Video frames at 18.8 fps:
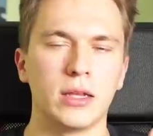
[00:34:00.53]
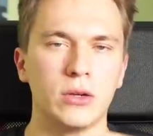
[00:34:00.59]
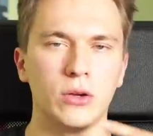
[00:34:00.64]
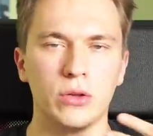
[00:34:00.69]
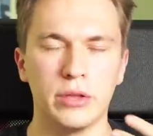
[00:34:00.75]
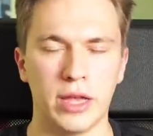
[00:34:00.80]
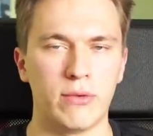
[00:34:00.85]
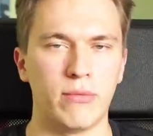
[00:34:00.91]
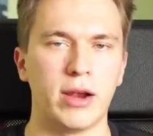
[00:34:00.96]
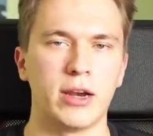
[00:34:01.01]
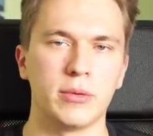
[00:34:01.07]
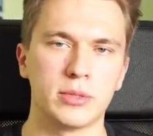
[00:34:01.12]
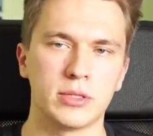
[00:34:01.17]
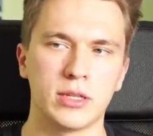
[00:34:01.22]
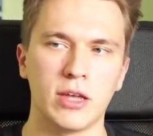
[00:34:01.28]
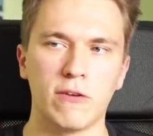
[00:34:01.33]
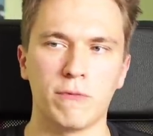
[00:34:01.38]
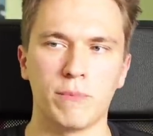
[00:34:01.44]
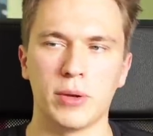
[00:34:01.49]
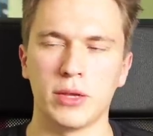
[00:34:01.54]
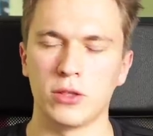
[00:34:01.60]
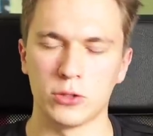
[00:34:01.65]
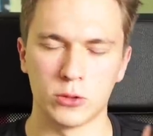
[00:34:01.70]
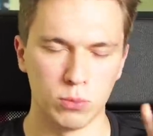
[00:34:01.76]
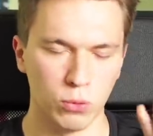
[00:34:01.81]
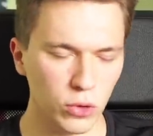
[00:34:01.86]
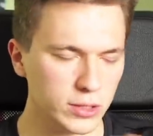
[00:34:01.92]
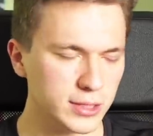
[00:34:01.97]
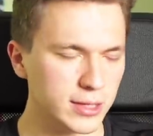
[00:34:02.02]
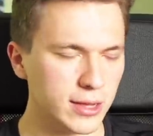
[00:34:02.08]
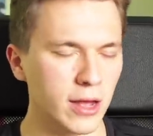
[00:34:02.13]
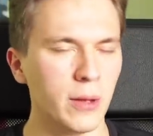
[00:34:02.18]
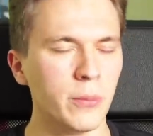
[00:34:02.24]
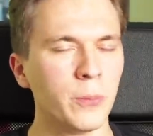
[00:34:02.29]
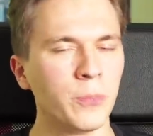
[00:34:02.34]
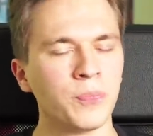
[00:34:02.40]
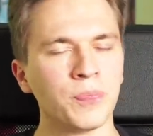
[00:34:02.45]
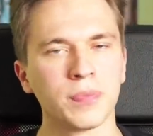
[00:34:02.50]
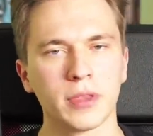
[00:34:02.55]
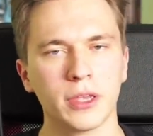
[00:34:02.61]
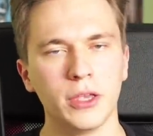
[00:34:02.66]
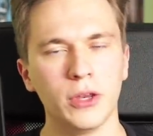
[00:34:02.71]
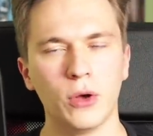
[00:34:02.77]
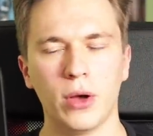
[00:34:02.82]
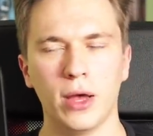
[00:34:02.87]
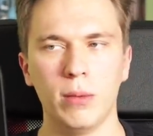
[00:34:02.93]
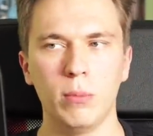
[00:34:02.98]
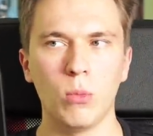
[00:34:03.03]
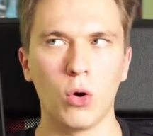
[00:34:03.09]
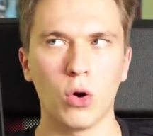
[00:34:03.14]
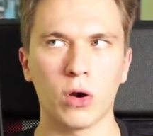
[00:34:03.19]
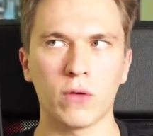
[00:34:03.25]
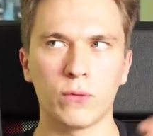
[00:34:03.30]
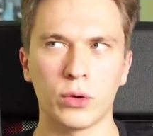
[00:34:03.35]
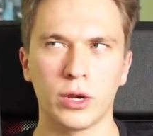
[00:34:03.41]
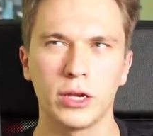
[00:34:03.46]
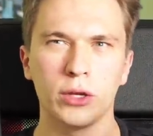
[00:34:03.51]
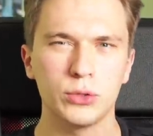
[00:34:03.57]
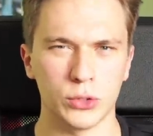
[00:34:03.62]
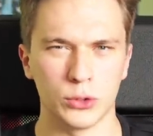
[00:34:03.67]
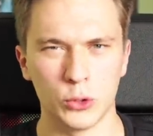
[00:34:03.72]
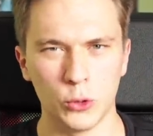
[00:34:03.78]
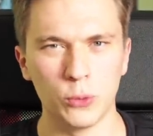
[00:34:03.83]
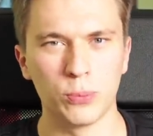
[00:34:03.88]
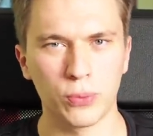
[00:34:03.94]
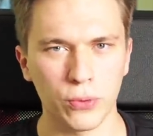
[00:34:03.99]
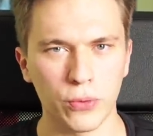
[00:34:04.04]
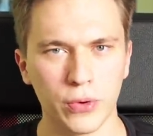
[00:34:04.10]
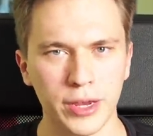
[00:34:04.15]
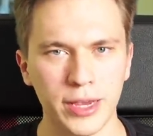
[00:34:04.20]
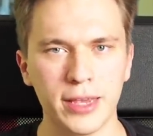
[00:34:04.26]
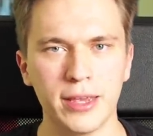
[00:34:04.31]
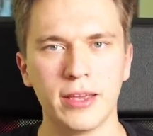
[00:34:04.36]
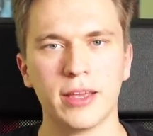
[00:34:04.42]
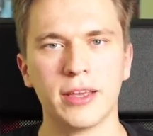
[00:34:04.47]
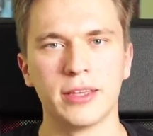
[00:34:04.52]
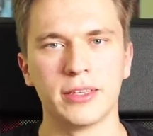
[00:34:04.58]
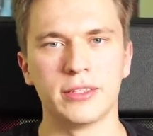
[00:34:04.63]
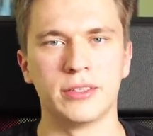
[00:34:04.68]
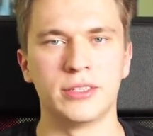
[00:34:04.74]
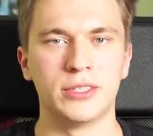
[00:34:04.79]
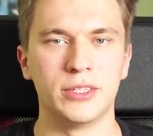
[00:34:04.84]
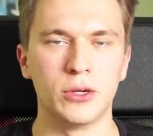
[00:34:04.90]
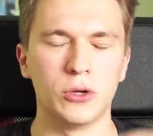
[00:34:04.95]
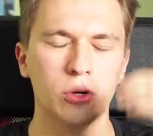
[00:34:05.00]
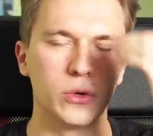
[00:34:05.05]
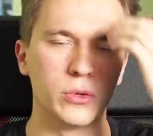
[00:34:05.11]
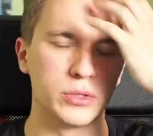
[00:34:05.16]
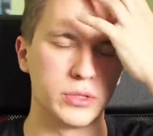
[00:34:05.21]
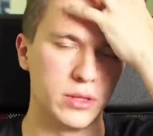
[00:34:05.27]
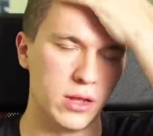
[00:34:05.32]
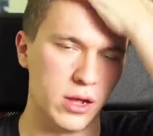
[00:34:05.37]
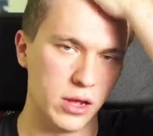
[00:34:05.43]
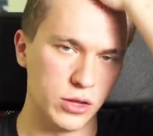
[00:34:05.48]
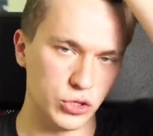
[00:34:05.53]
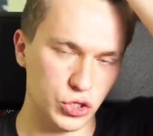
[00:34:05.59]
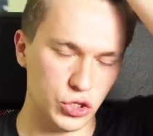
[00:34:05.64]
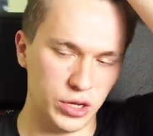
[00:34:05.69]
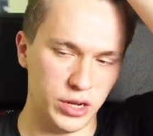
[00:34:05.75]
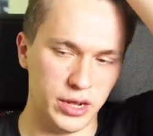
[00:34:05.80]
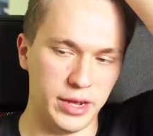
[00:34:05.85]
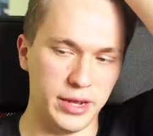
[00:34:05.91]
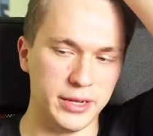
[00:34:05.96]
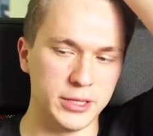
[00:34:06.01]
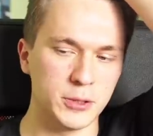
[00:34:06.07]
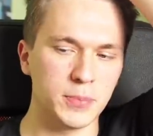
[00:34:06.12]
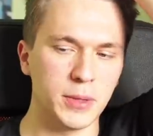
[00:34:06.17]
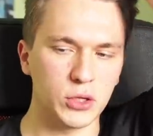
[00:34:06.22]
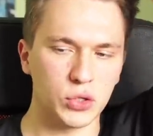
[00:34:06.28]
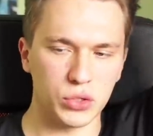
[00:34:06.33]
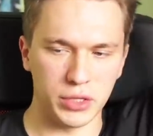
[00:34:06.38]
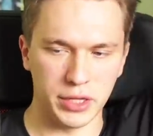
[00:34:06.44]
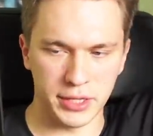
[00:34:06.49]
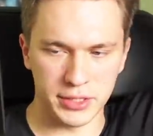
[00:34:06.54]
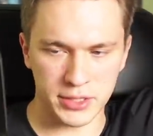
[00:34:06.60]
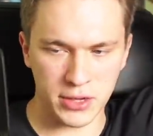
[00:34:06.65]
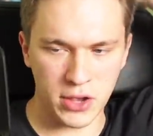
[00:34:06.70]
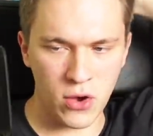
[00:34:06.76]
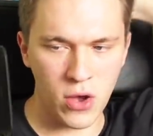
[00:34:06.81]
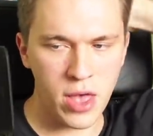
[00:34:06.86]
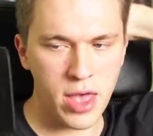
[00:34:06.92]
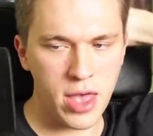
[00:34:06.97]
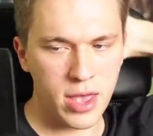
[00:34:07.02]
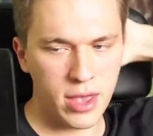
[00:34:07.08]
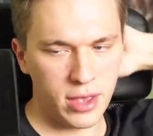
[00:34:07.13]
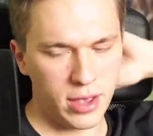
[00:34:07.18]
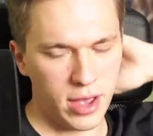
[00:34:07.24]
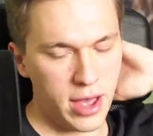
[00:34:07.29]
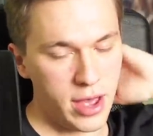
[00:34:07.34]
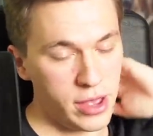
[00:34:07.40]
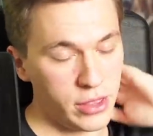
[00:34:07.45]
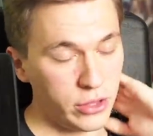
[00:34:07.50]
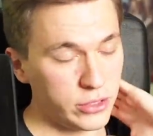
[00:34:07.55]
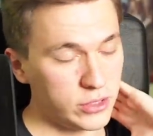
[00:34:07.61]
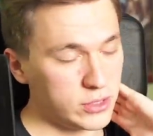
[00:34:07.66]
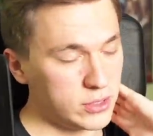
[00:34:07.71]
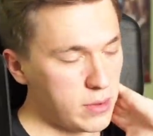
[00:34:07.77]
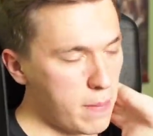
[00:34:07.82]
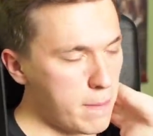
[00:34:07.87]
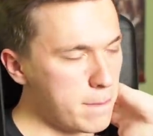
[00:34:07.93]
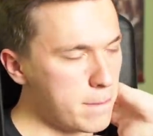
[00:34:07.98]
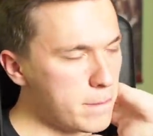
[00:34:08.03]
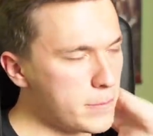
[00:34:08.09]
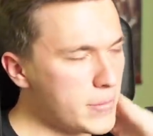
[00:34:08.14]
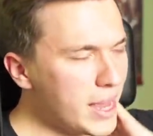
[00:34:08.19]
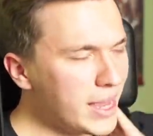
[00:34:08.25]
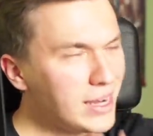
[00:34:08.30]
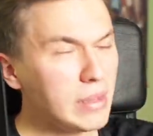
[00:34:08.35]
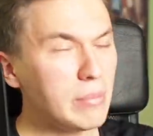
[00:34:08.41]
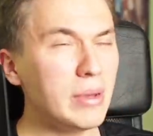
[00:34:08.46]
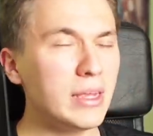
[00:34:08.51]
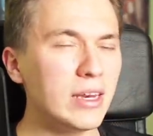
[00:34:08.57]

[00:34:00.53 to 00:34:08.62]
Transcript: and all that random stuff, but there's more to come, you know, and more of what I used to do pre-Zero's launch, especially. So there's many